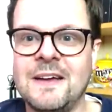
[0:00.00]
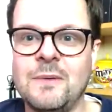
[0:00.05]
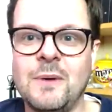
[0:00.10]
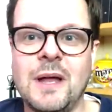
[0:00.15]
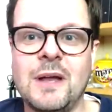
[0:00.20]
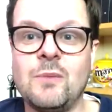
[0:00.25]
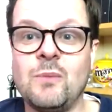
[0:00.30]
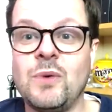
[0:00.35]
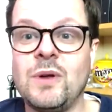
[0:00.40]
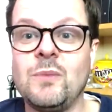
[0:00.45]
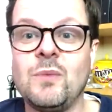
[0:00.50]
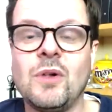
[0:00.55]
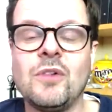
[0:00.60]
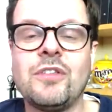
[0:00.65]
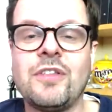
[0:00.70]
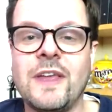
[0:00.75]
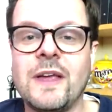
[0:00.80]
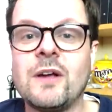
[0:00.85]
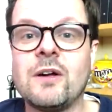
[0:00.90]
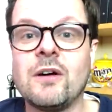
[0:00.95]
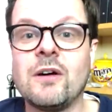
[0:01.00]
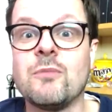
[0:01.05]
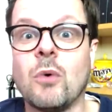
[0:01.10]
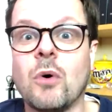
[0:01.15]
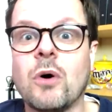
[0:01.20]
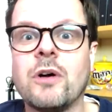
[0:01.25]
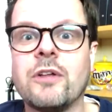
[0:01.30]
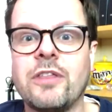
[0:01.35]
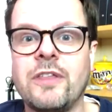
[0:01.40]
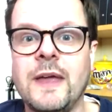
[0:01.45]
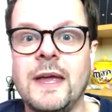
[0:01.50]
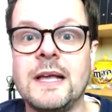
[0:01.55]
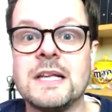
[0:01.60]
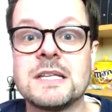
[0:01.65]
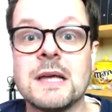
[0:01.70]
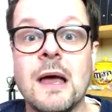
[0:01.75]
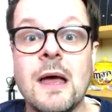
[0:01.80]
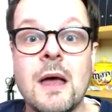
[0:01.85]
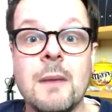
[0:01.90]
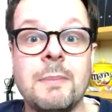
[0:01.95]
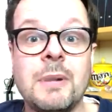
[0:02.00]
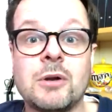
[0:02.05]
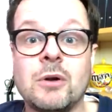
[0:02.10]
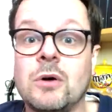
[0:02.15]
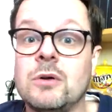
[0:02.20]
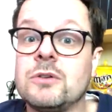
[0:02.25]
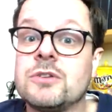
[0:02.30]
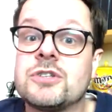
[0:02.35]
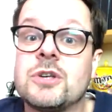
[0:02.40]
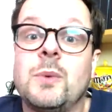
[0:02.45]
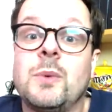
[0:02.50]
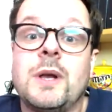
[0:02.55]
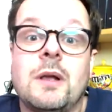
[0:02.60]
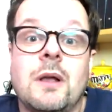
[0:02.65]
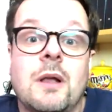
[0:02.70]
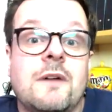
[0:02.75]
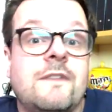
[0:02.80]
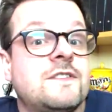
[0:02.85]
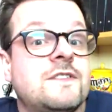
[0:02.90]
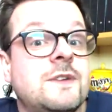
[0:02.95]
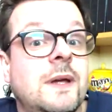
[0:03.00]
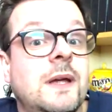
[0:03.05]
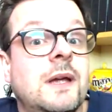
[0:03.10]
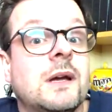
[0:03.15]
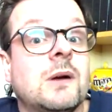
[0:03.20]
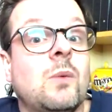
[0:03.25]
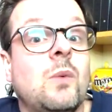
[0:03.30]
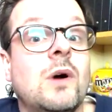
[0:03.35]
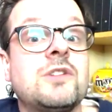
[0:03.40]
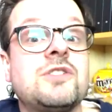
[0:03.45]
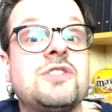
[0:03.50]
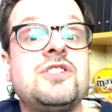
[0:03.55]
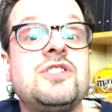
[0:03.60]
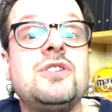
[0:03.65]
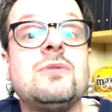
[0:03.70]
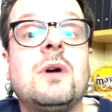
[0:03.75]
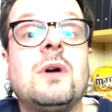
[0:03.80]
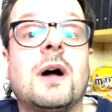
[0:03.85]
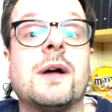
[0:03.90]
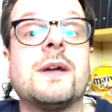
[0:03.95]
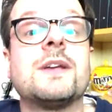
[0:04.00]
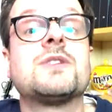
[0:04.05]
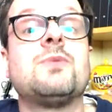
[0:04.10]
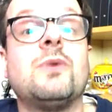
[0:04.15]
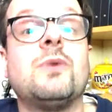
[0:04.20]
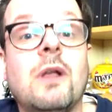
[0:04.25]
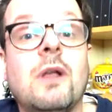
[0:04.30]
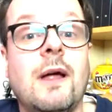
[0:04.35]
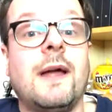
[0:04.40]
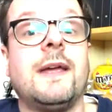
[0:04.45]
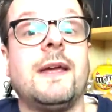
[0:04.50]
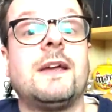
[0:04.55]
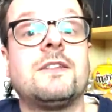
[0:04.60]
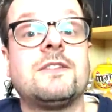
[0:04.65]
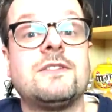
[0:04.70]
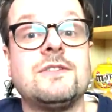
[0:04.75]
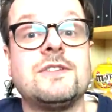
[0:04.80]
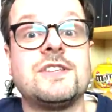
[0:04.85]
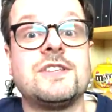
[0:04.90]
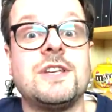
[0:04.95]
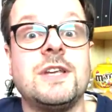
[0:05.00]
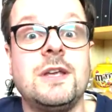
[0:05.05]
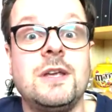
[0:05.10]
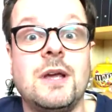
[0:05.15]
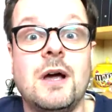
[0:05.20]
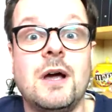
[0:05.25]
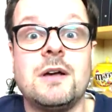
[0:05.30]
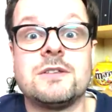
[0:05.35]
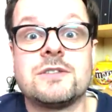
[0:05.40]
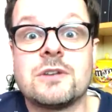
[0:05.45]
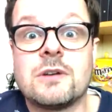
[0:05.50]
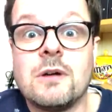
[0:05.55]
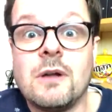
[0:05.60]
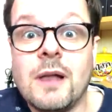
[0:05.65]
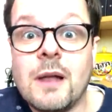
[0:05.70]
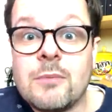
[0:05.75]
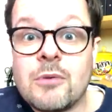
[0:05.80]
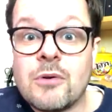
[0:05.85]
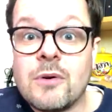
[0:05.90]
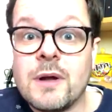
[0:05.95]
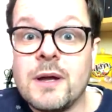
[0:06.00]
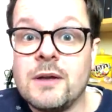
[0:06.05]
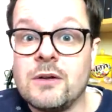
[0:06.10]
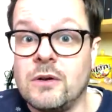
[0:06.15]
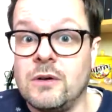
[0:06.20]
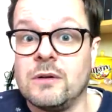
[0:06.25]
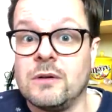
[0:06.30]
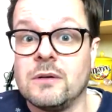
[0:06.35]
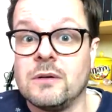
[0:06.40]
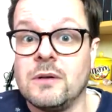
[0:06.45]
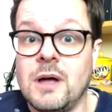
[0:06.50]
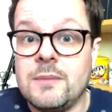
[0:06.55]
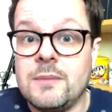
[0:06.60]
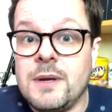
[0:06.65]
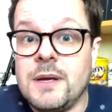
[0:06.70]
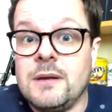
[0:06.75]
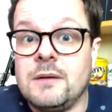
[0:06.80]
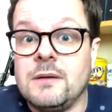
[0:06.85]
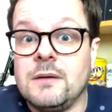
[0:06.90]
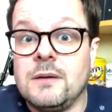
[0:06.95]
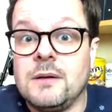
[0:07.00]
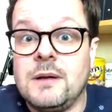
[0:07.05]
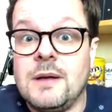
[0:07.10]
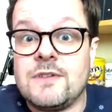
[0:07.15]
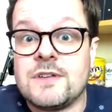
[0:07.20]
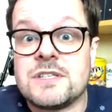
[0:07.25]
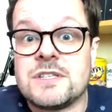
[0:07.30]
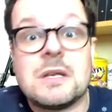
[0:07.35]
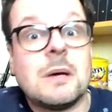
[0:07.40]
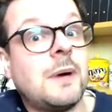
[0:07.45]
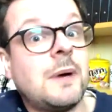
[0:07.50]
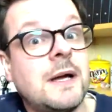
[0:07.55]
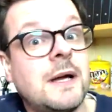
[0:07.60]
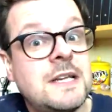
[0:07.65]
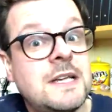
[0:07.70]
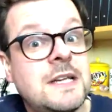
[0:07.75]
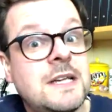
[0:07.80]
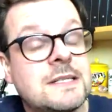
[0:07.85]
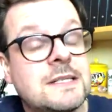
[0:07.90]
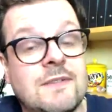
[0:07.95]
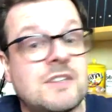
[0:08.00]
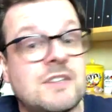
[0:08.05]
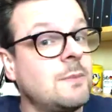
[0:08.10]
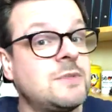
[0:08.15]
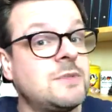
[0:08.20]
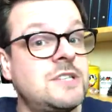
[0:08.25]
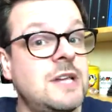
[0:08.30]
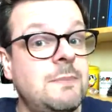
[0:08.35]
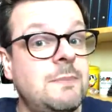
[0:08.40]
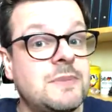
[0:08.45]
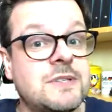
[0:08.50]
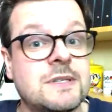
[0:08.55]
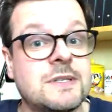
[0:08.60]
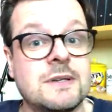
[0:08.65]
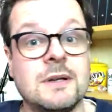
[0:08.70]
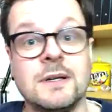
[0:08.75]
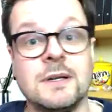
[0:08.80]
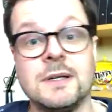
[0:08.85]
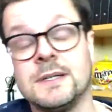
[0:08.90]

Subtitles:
And we will think of more things, but also we'd love to hear what you guys would like to see us collaborate on. mean, give us some ideas, give us some tips.